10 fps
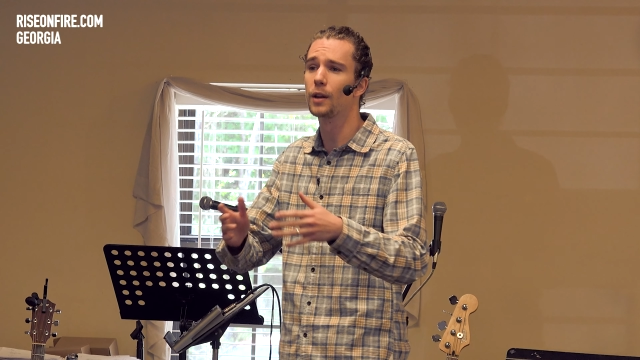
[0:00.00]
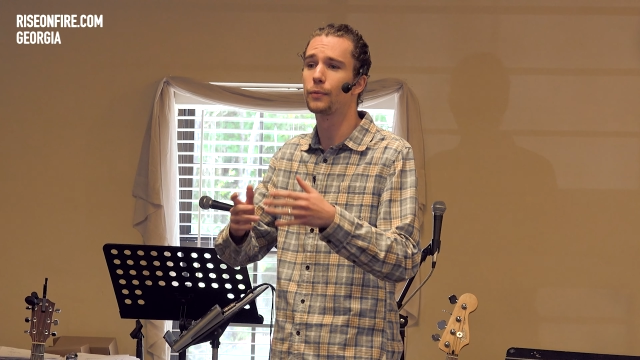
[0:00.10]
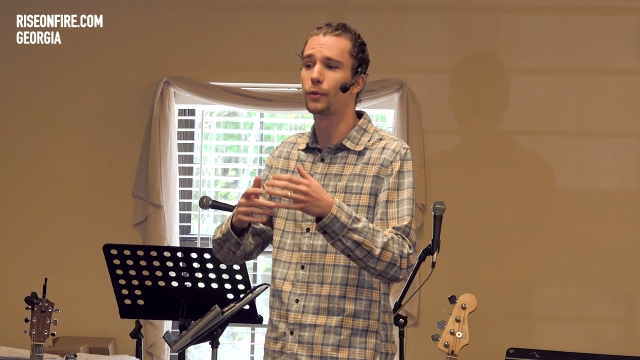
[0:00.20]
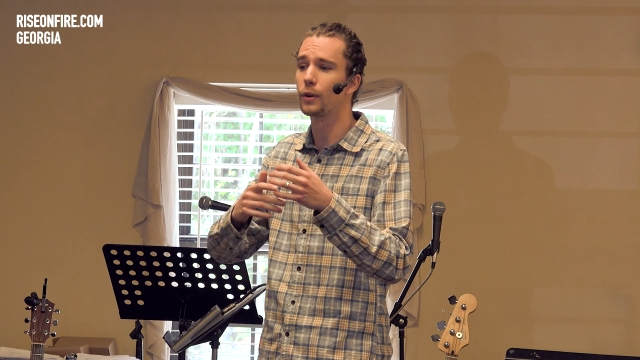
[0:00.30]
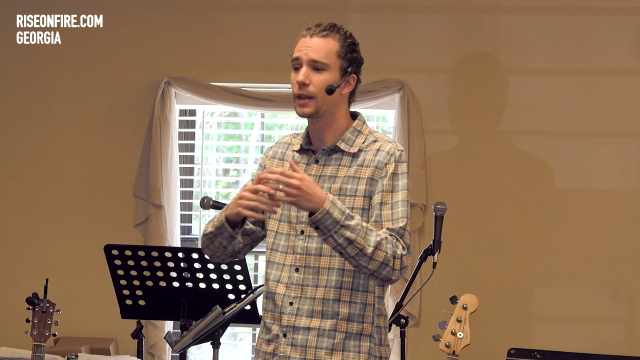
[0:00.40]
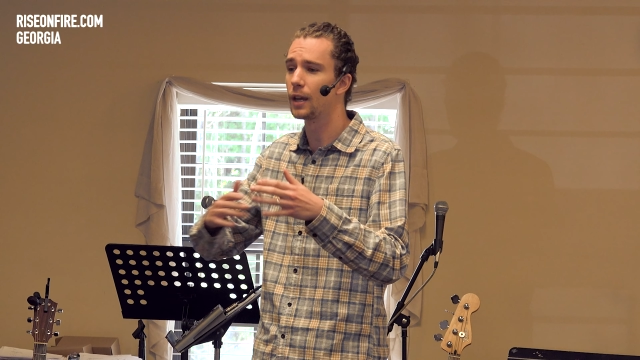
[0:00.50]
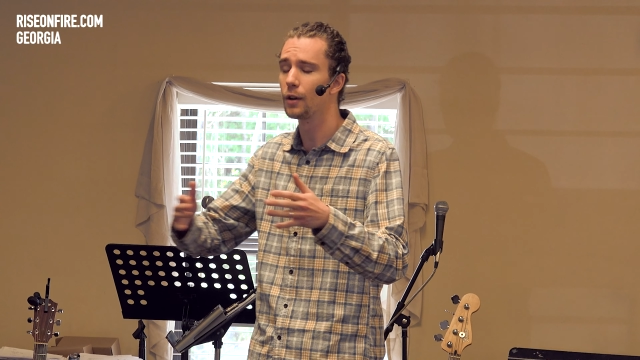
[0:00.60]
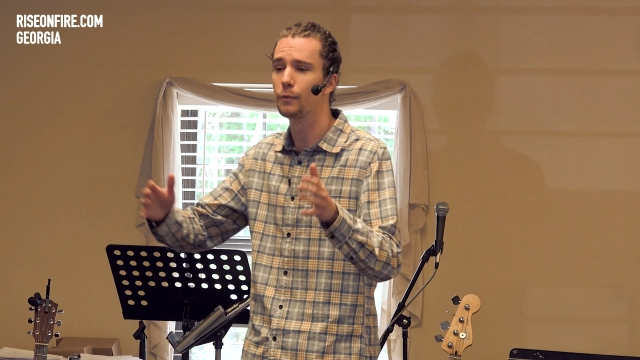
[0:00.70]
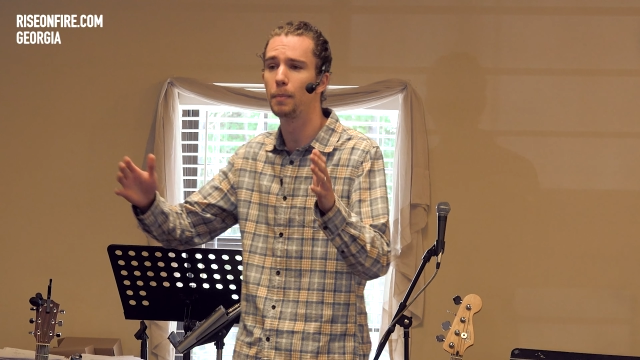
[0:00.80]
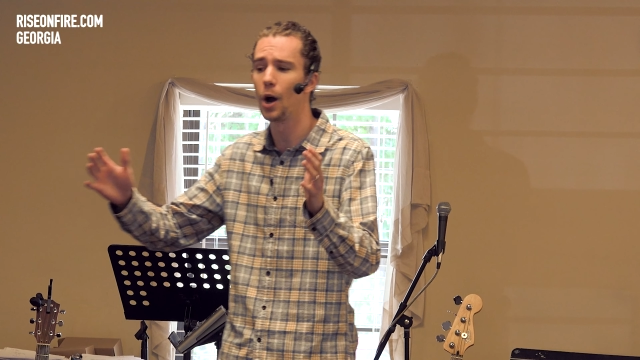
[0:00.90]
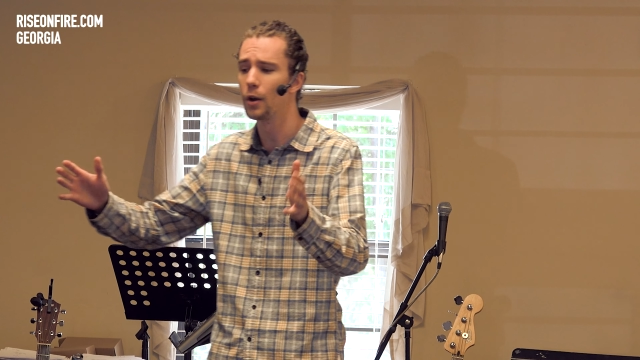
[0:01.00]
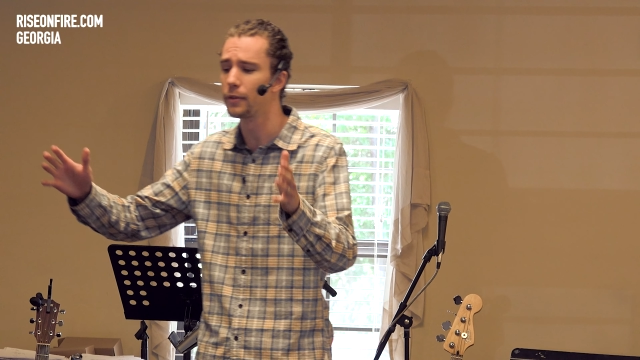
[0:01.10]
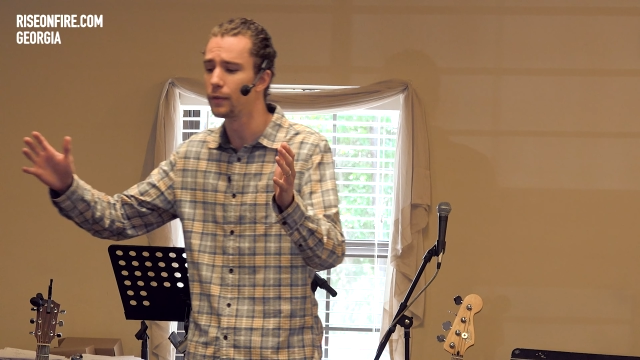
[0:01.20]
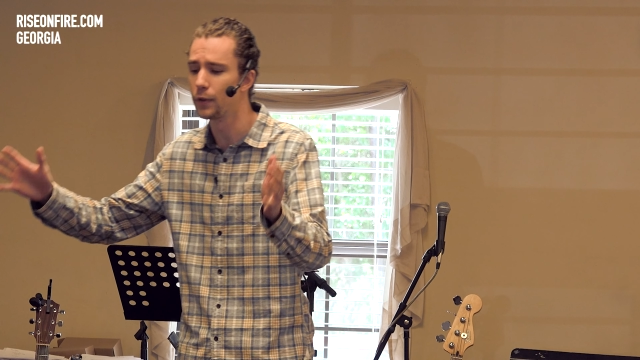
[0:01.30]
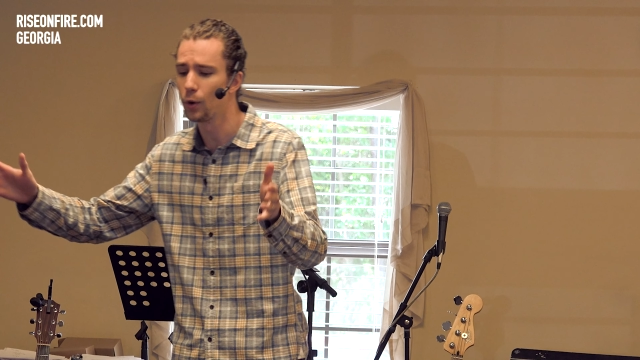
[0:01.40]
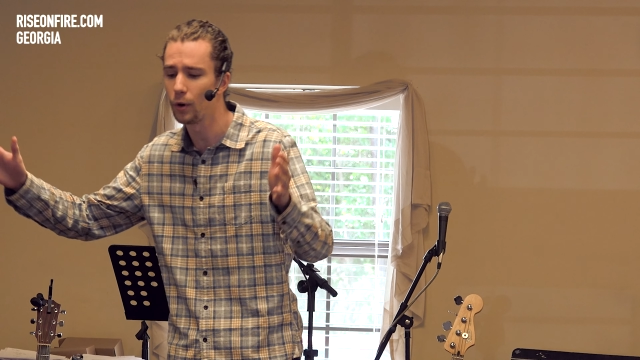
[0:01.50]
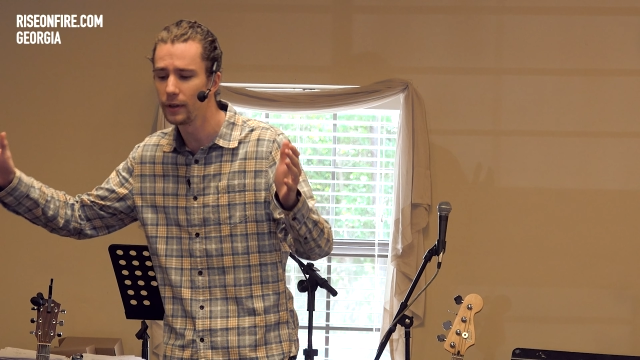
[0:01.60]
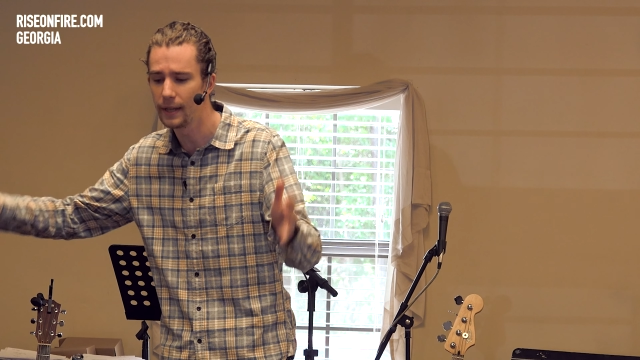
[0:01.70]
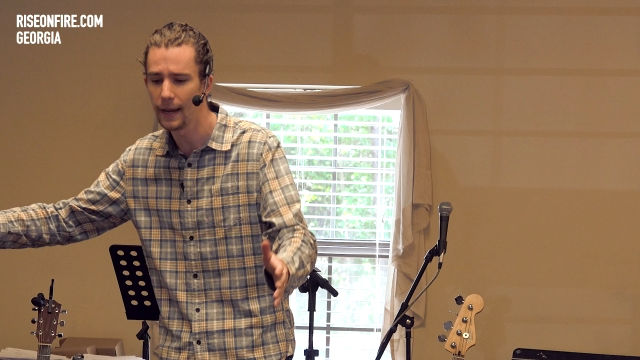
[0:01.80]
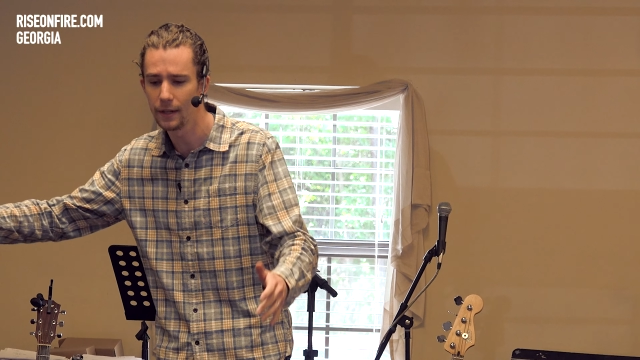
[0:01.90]
going to forgive both of
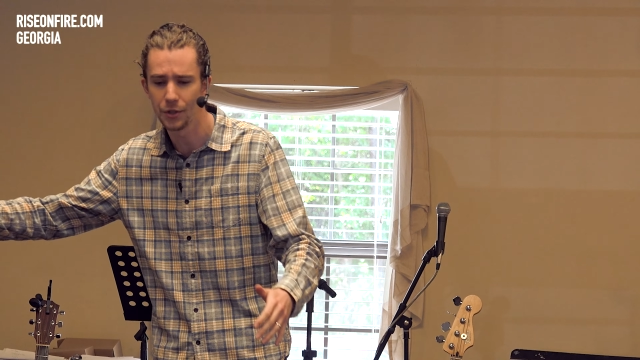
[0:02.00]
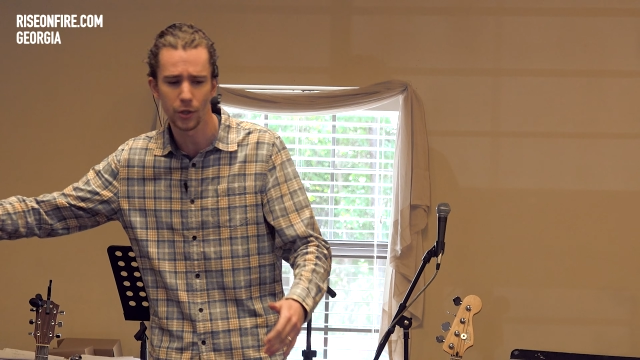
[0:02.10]
your debt,